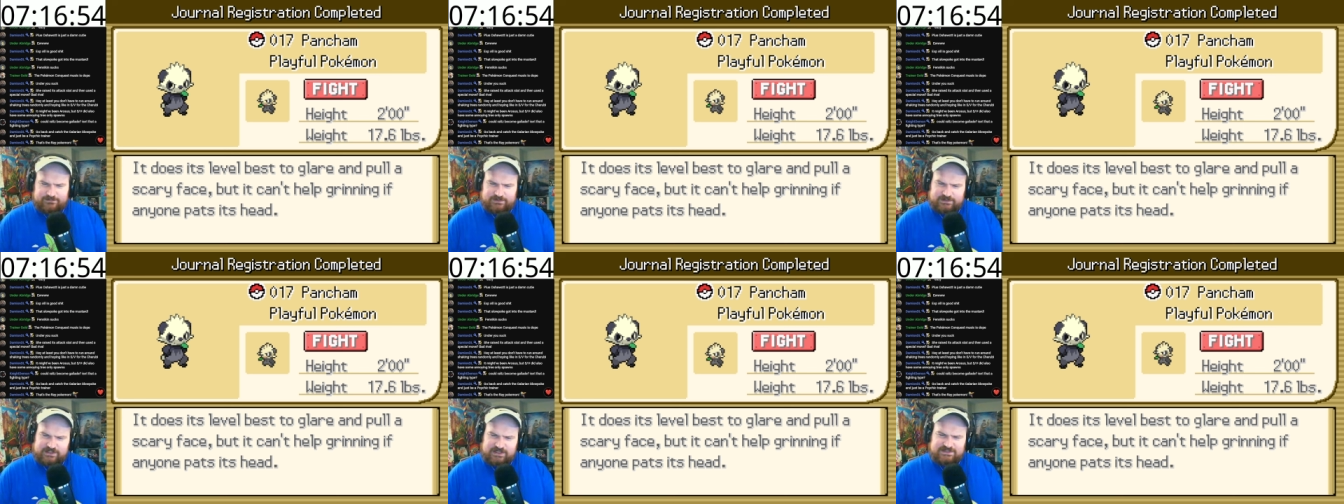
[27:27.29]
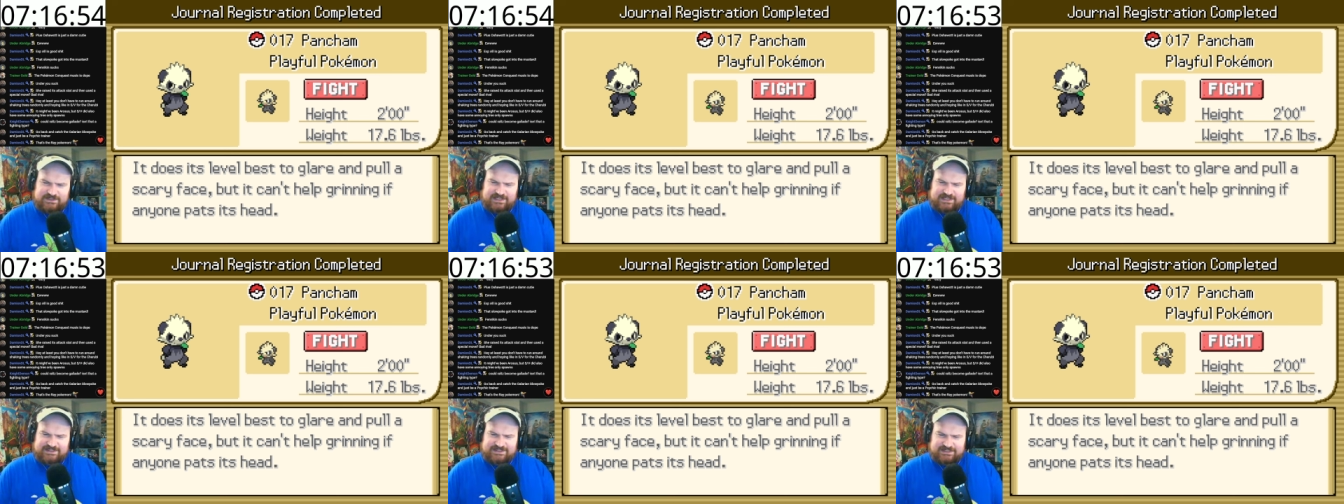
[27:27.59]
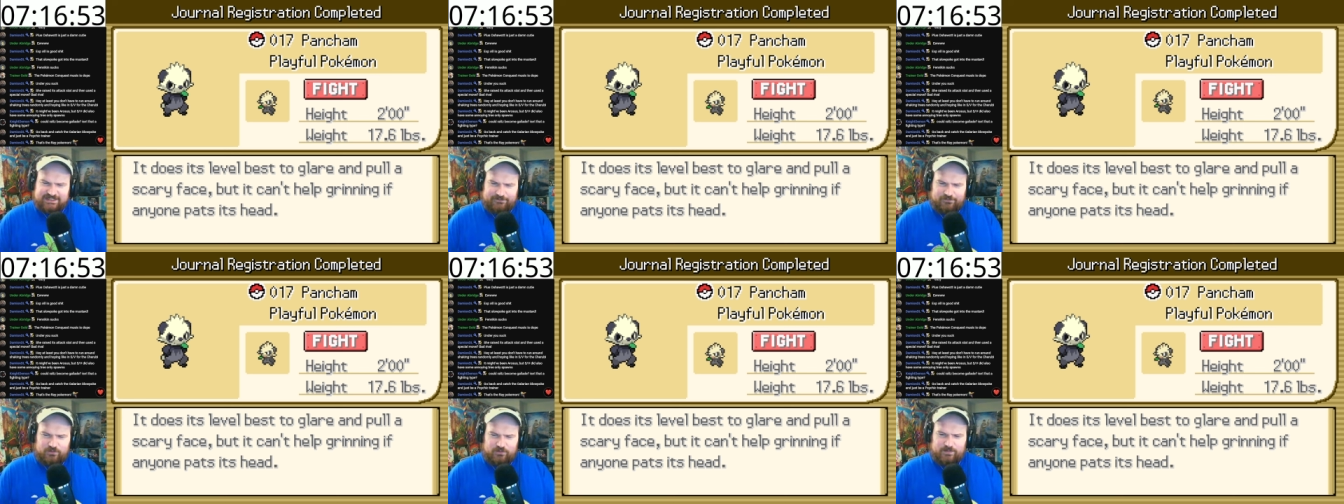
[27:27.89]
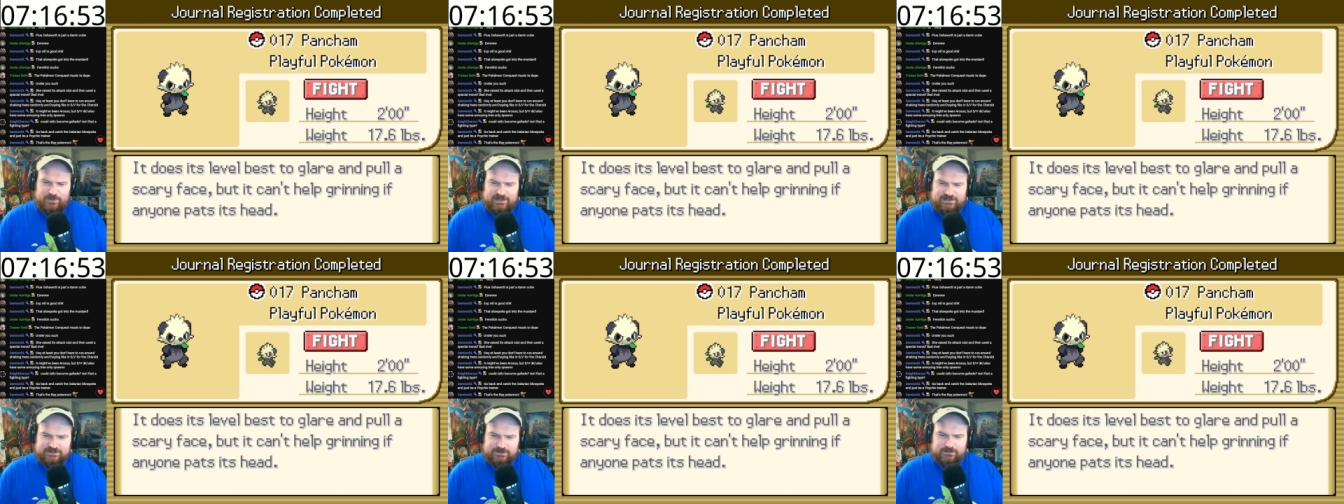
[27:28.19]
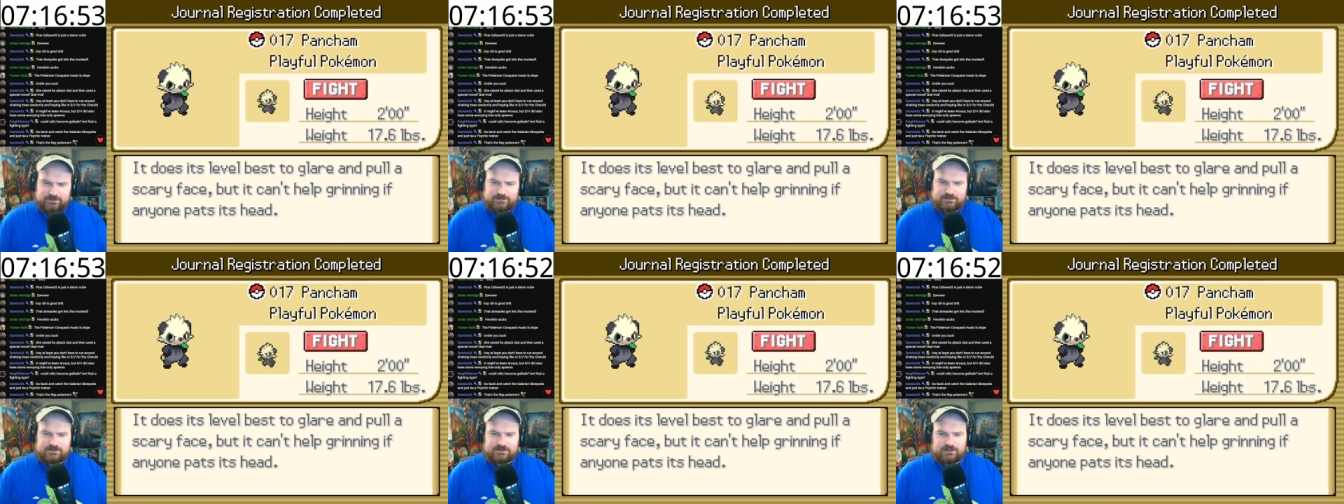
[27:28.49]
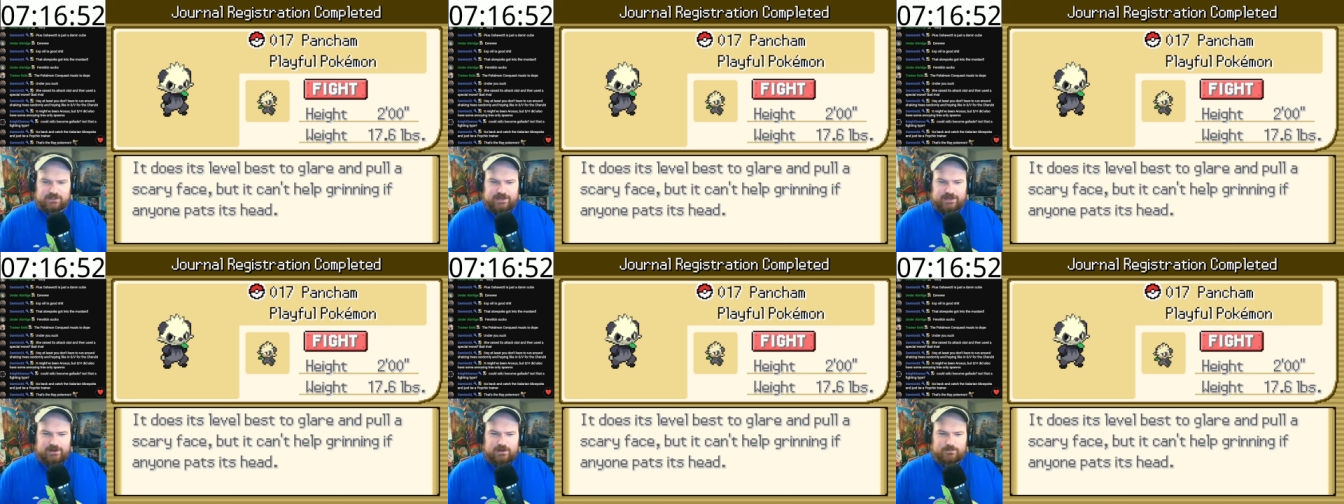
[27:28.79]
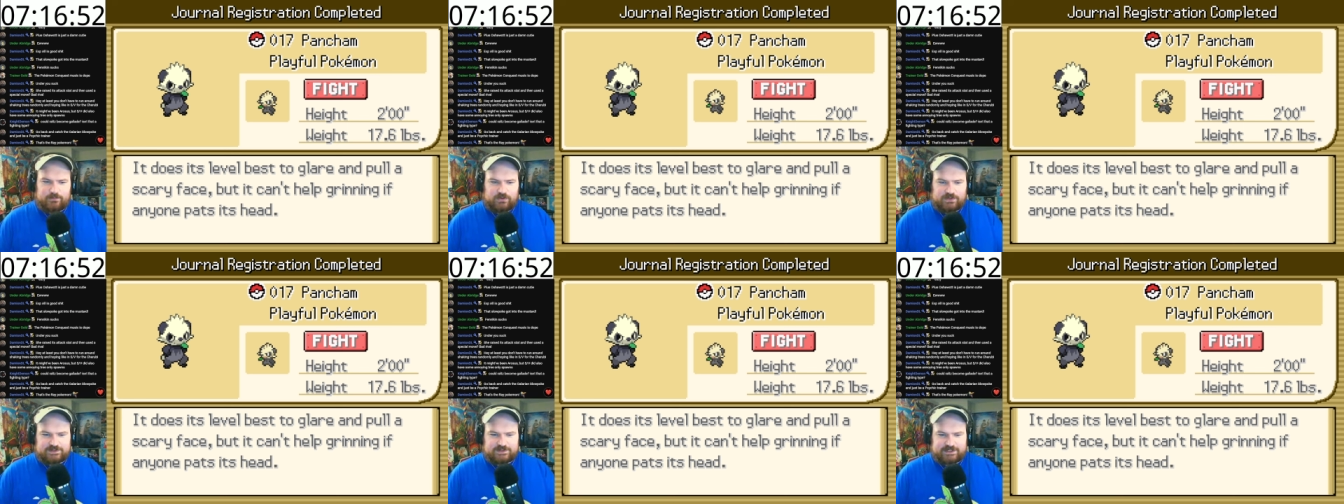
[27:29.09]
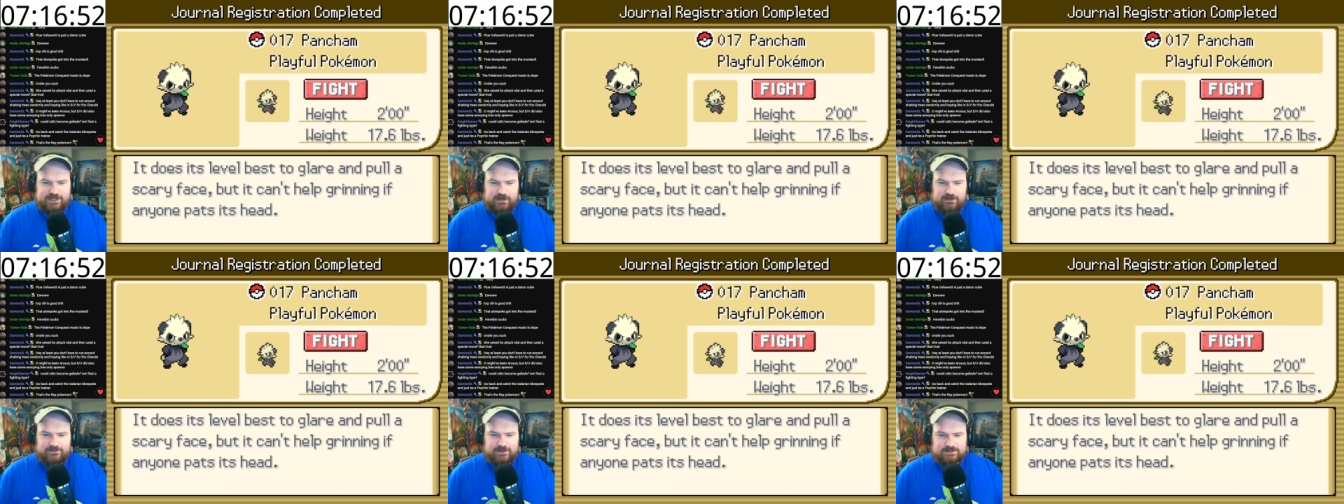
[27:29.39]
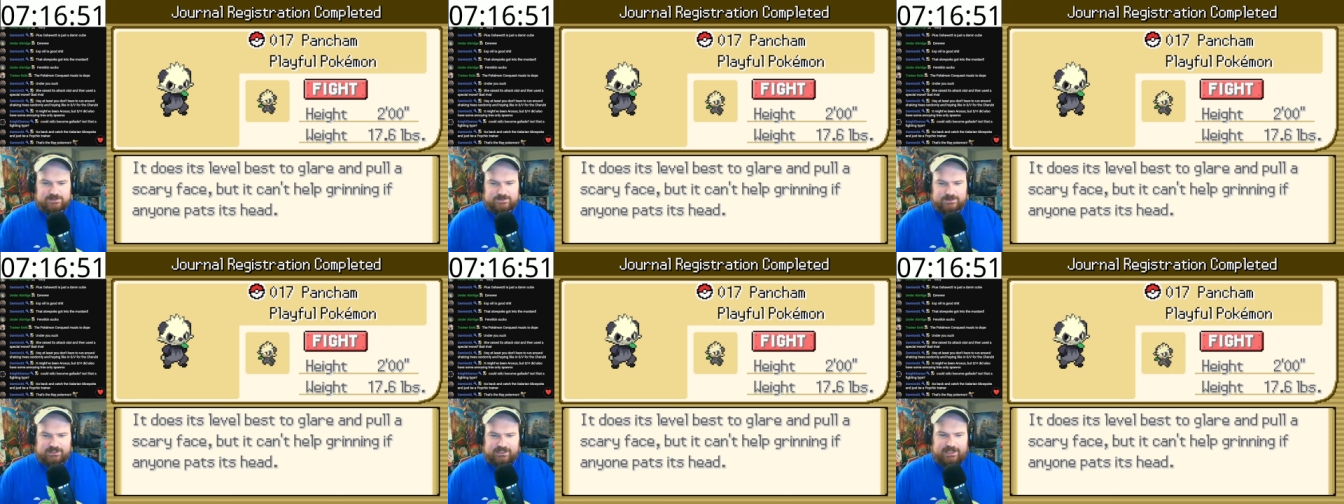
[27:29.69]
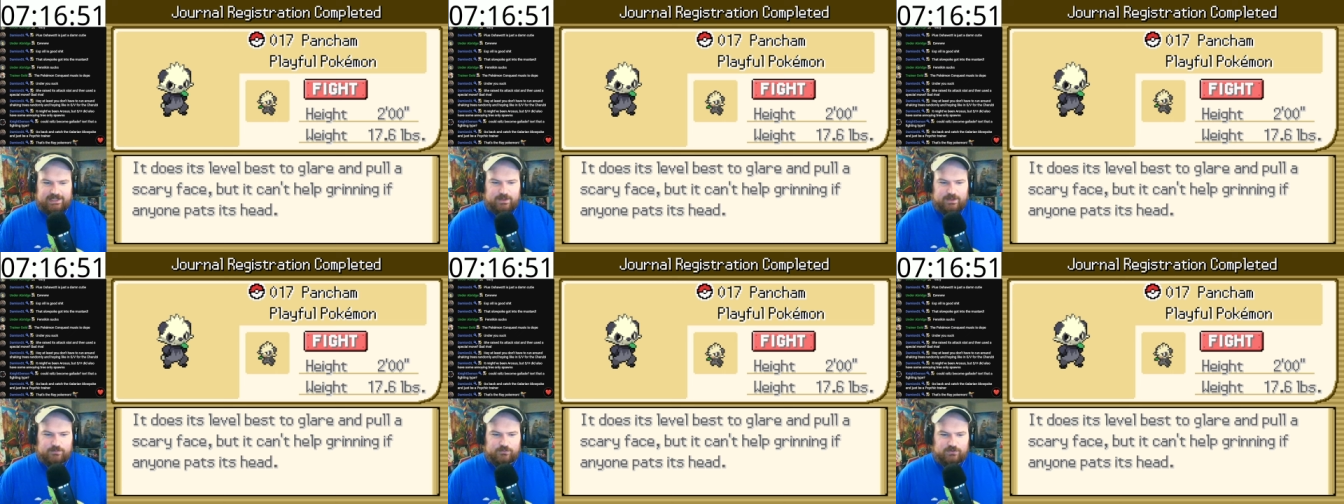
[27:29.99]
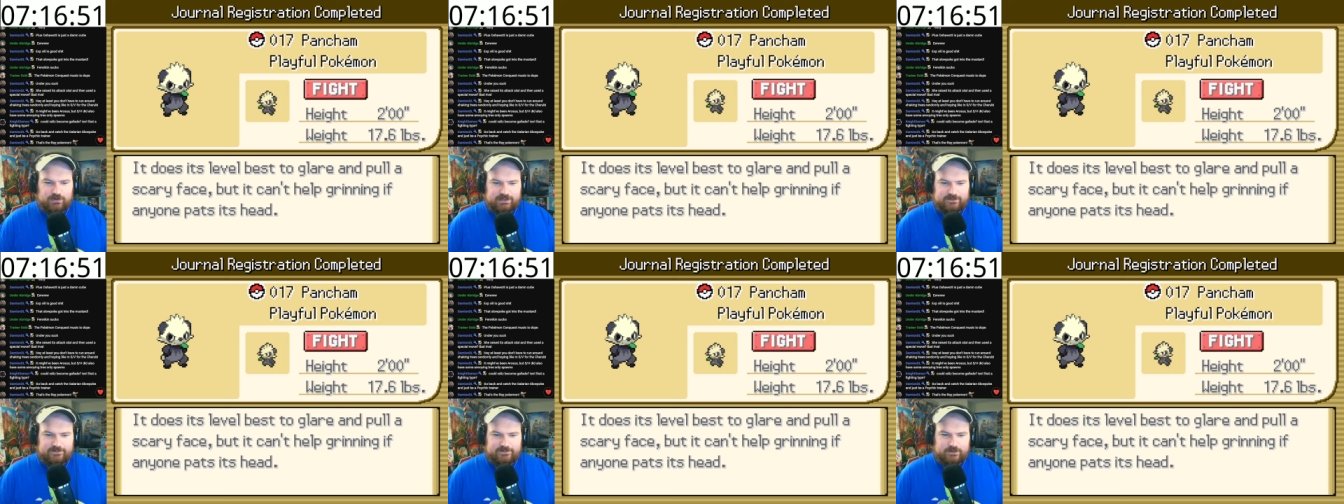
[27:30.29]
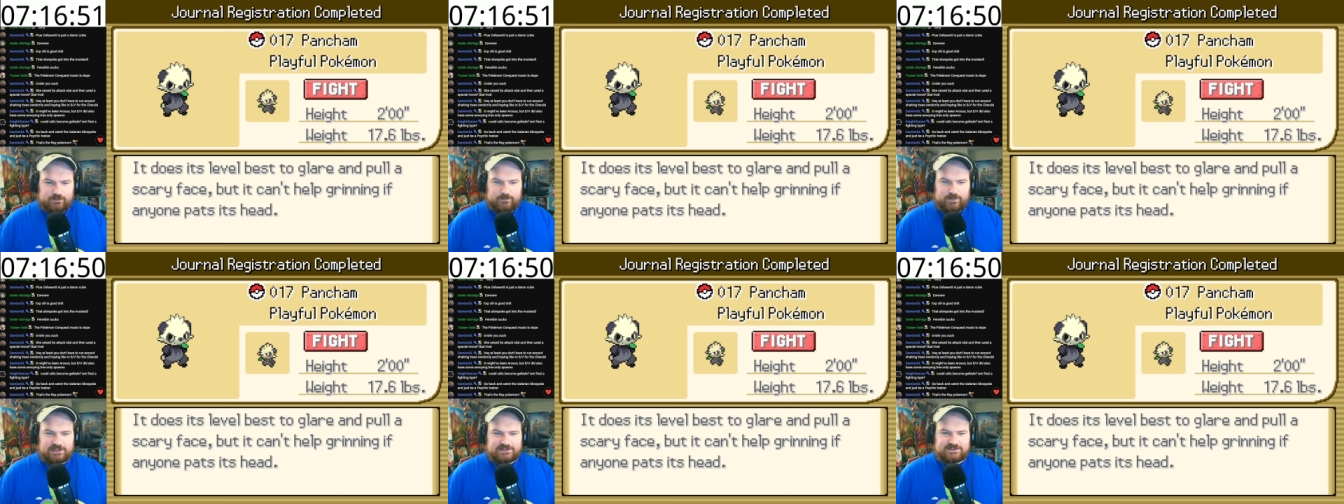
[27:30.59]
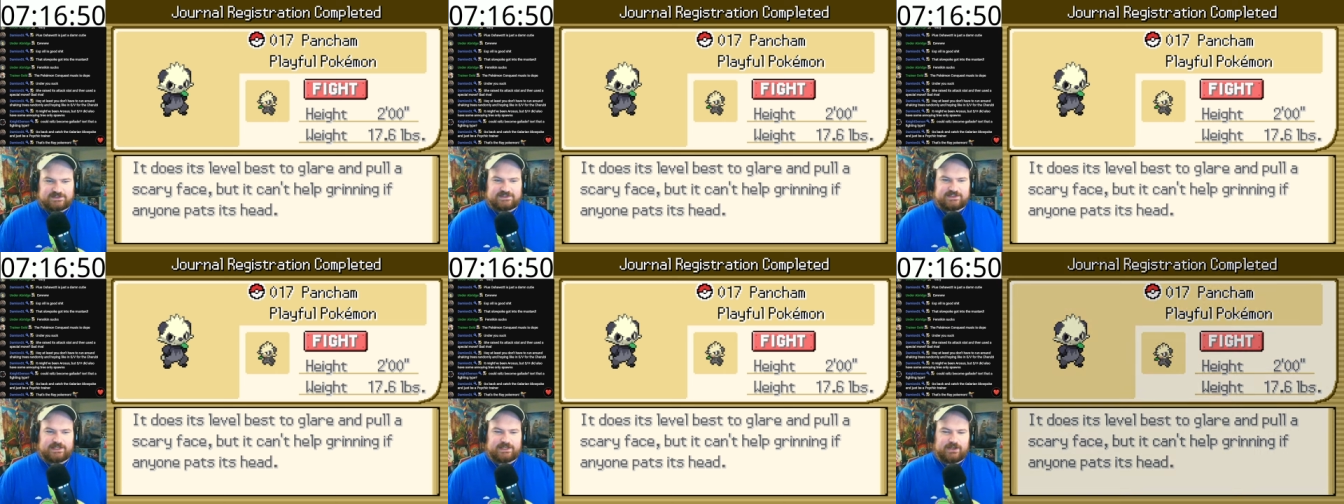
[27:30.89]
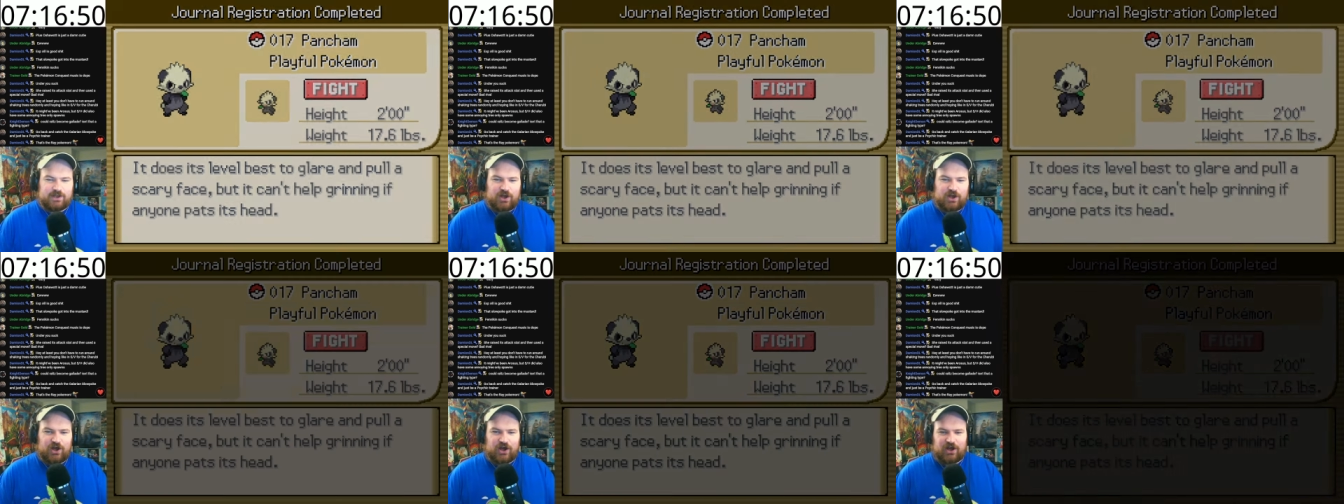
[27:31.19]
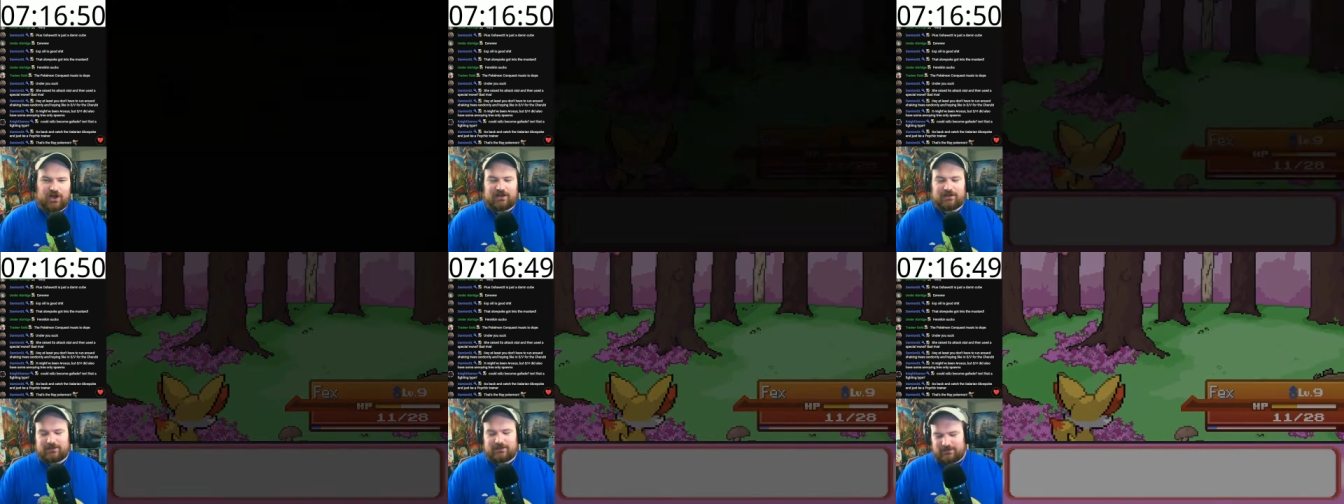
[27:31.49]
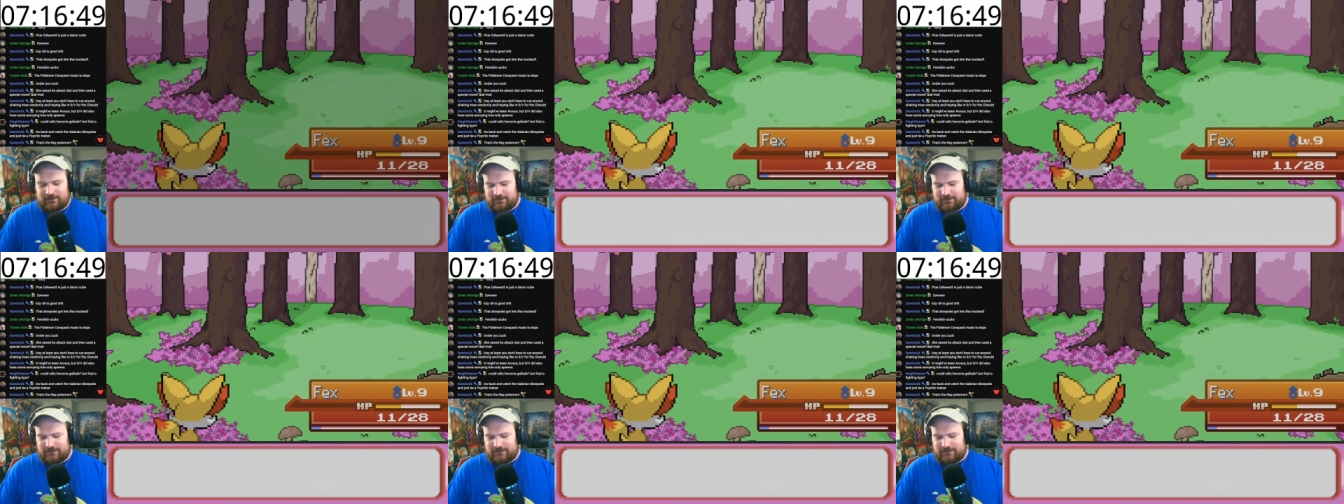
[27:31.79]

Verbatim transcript: does its level best to glare and pull a scary face, but it can't help grinning if anyone pats its head. Aw.